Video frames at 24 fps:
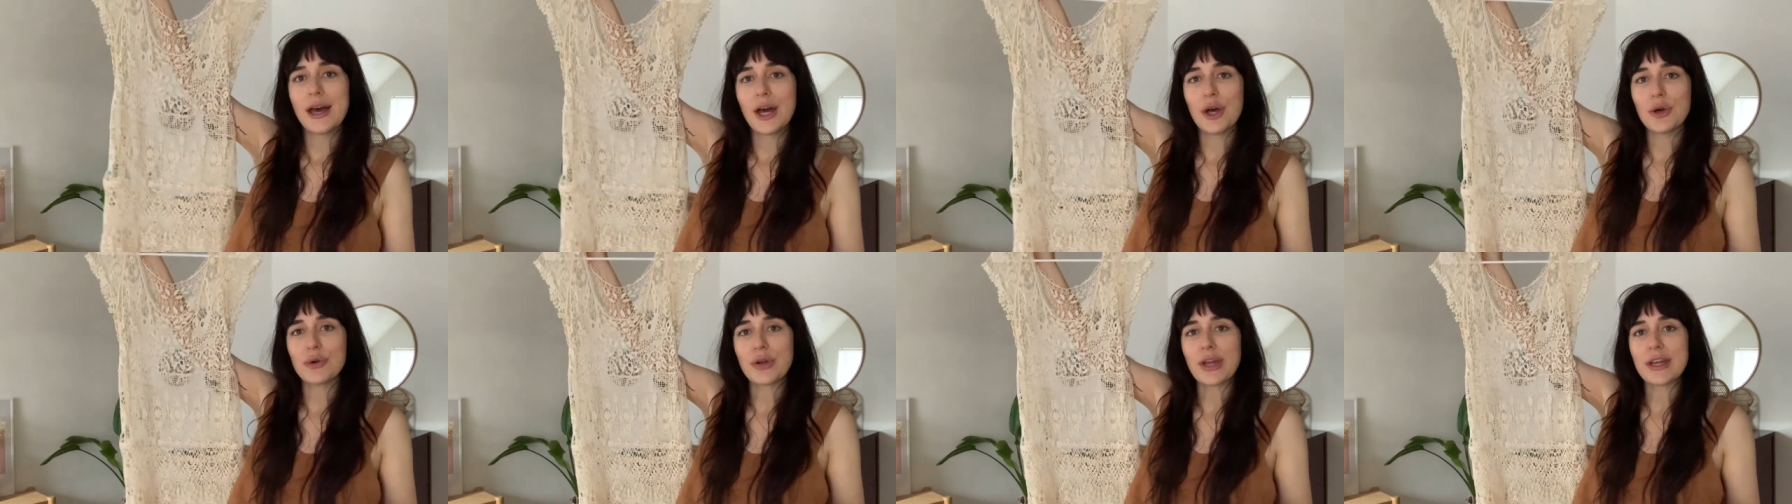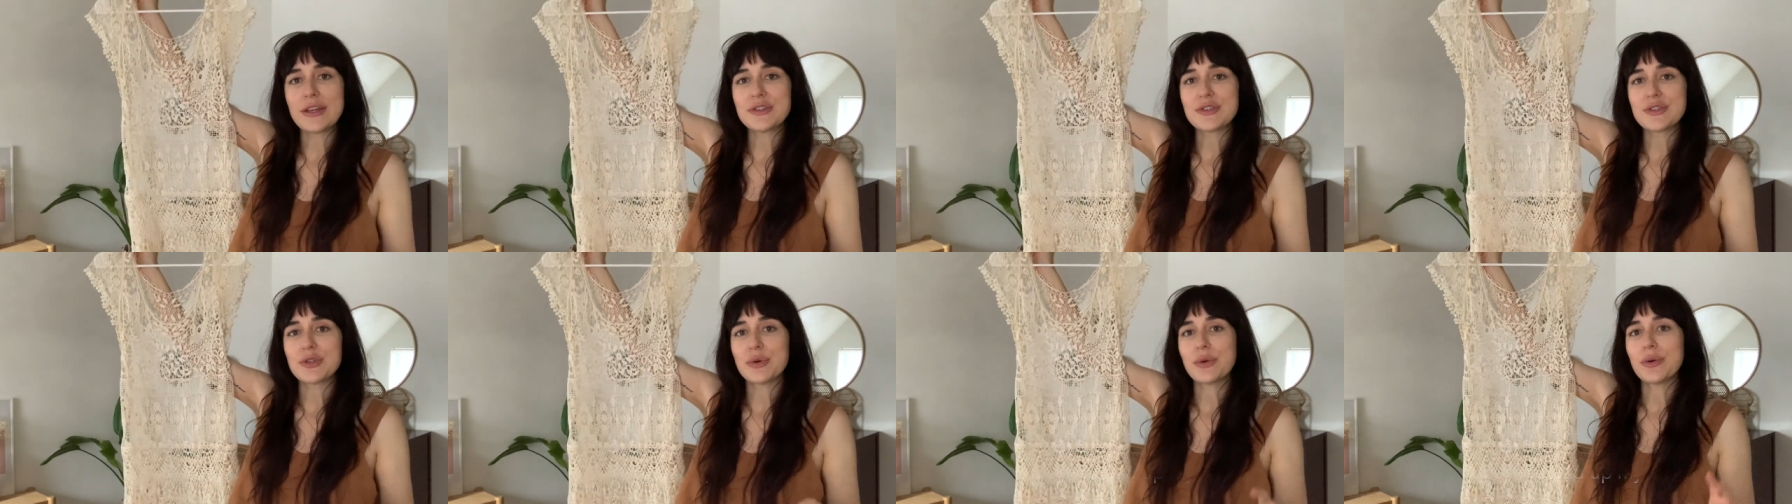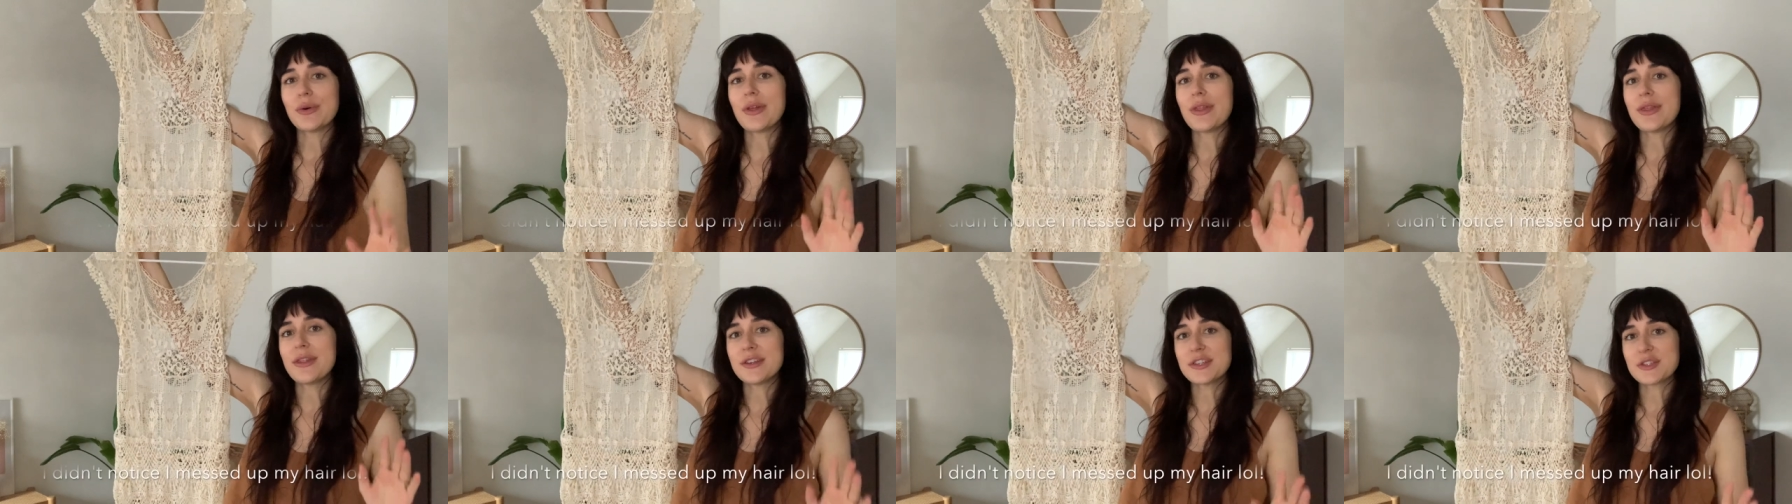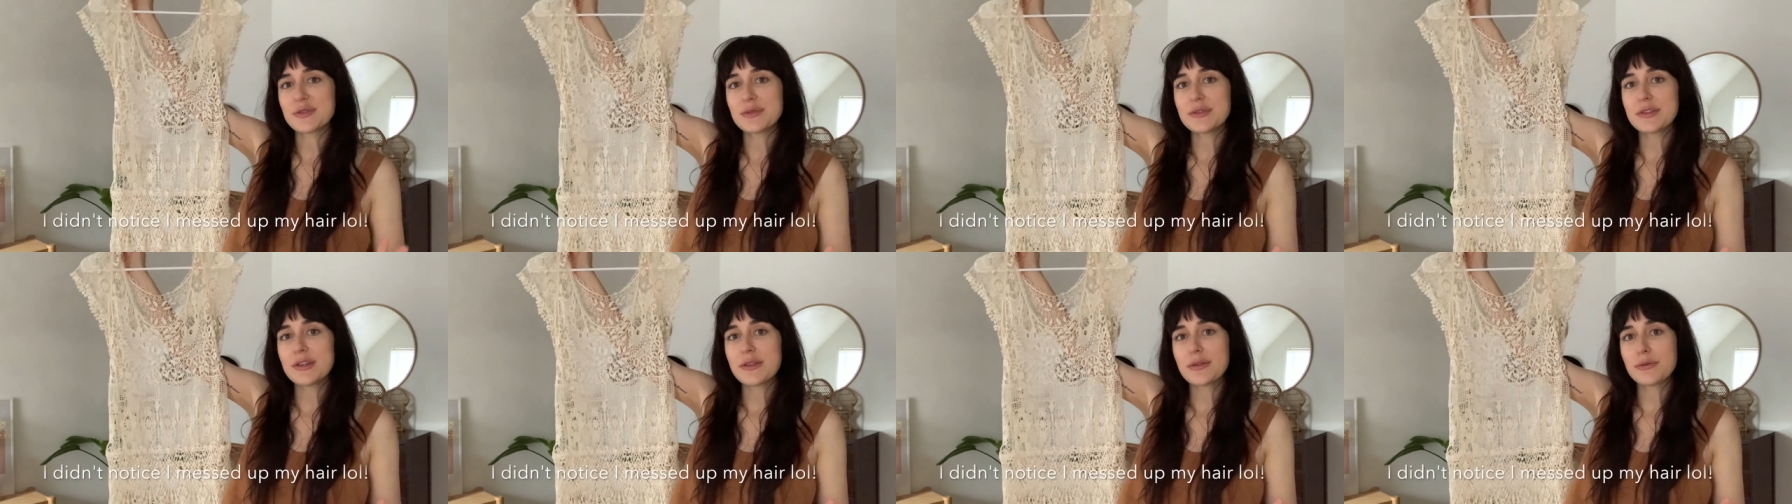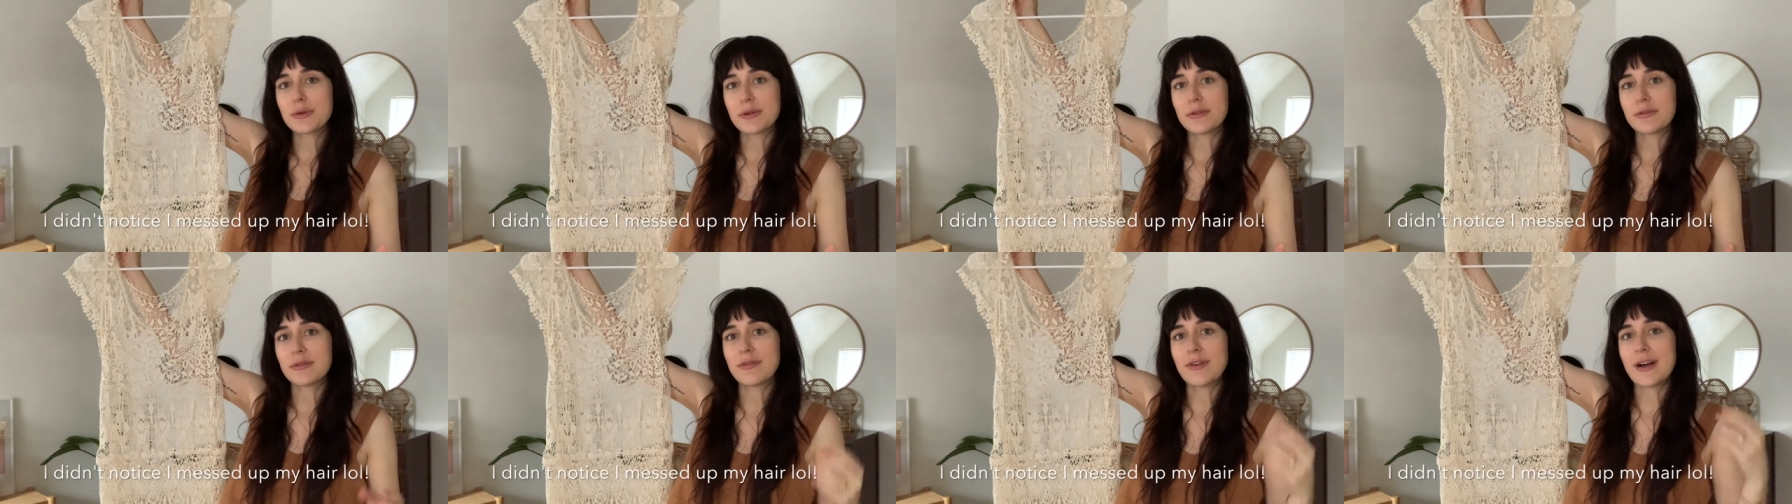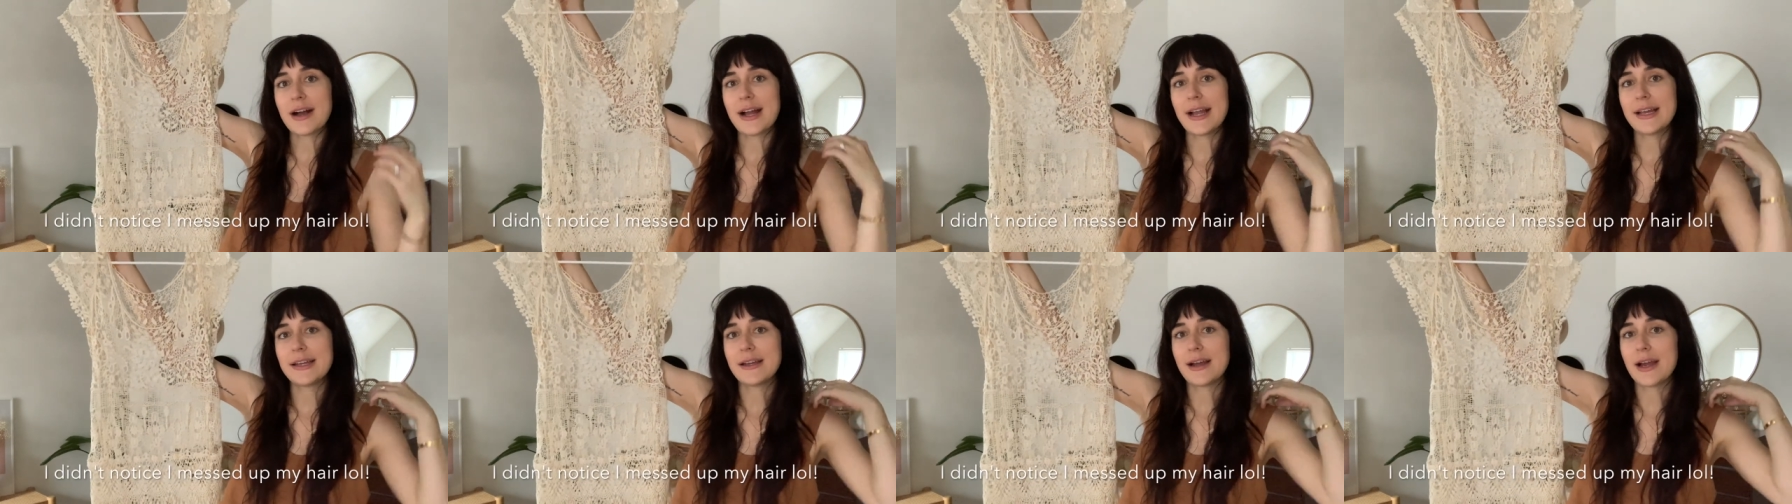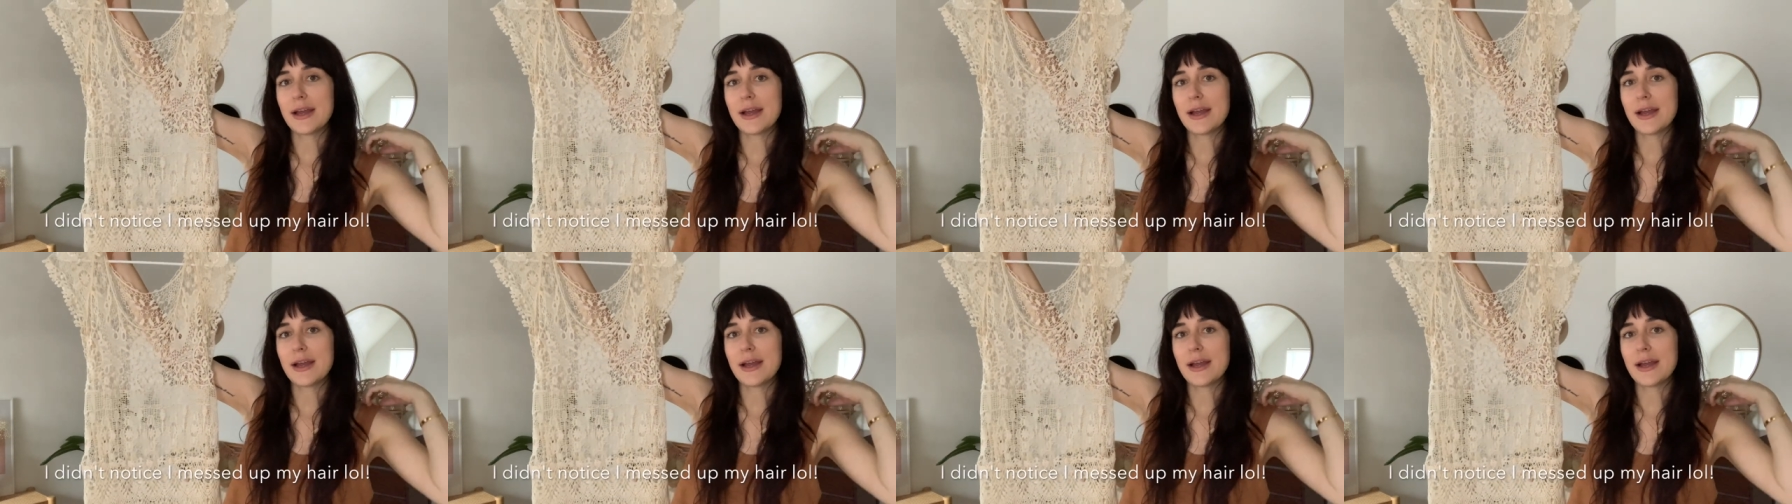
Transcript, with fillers: Okay, so this was a thrift find.